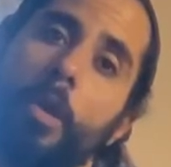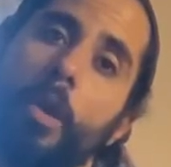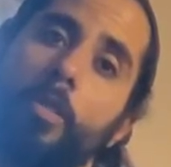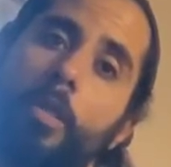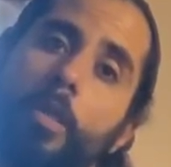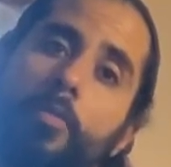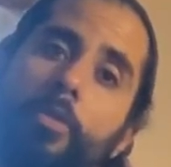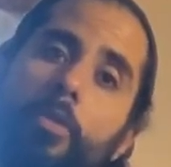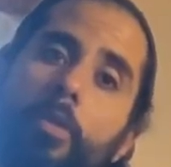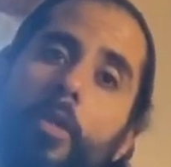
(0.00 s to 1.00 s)
And then left
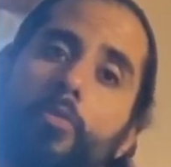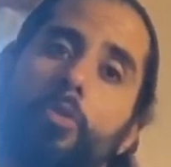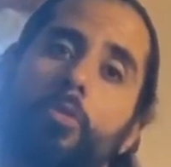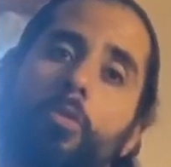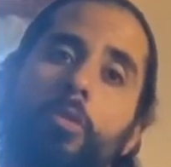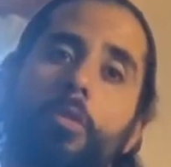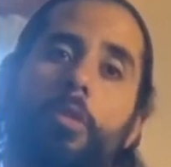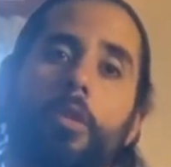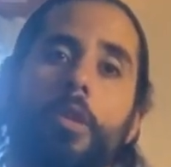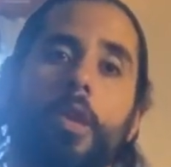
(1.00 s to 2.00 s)
ear to left shoulder.
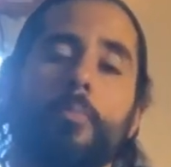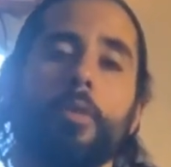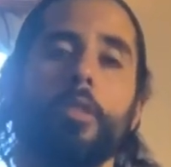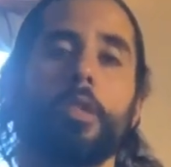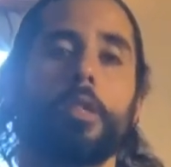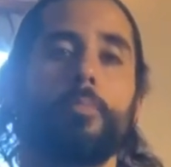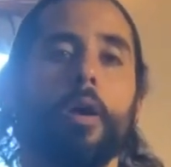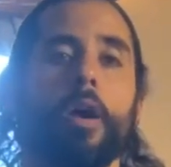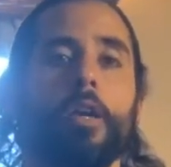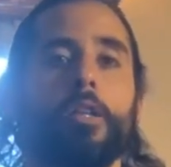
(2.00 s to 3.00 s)
Keeping the
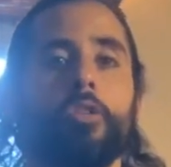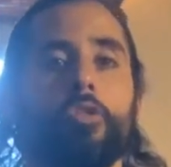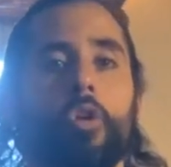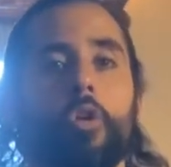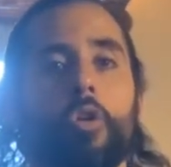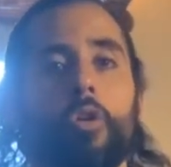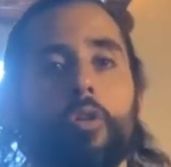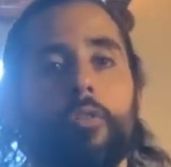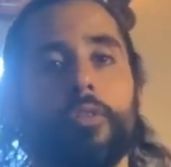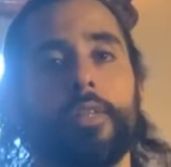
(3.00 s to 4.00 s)
spine
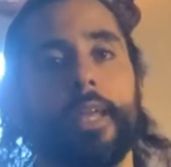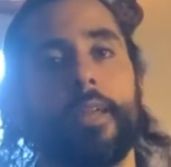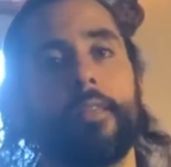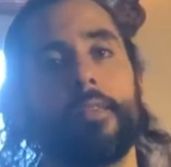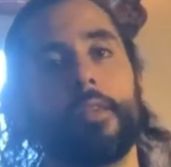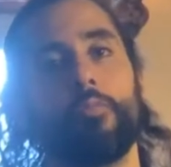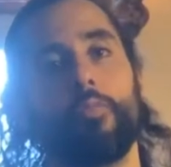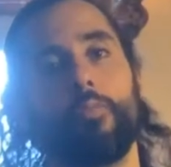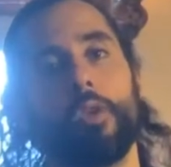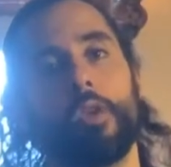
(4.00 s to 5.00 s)
tall. The tendency will
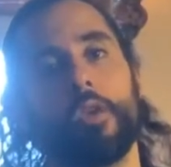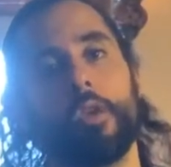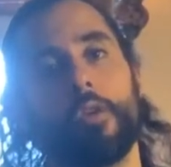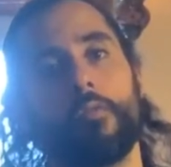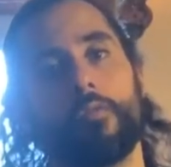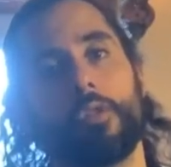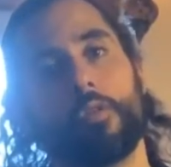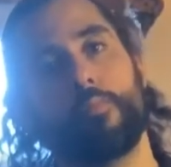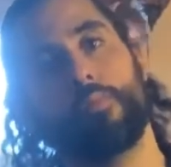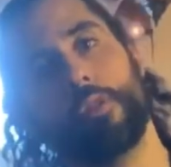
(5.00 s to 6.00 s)
be for the
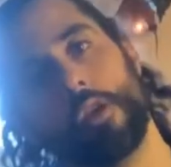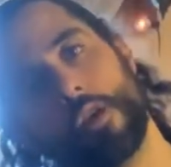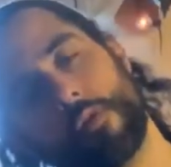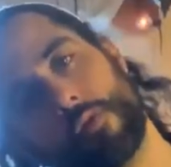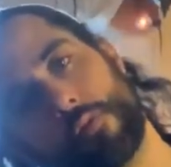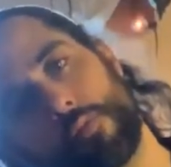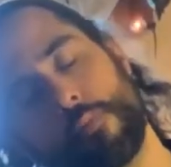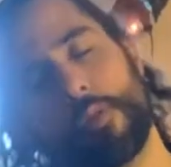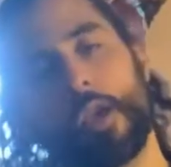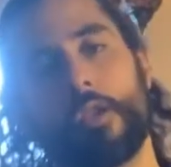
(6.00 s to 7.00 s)
oblique, for the
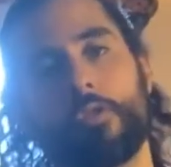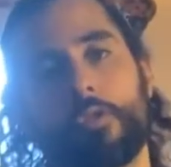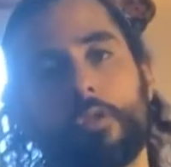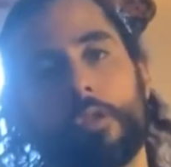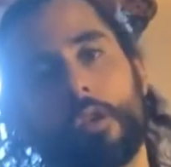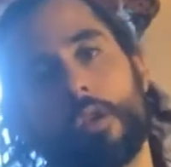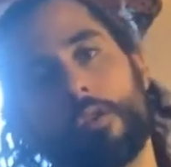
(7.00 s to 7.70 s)
rib cage to sink.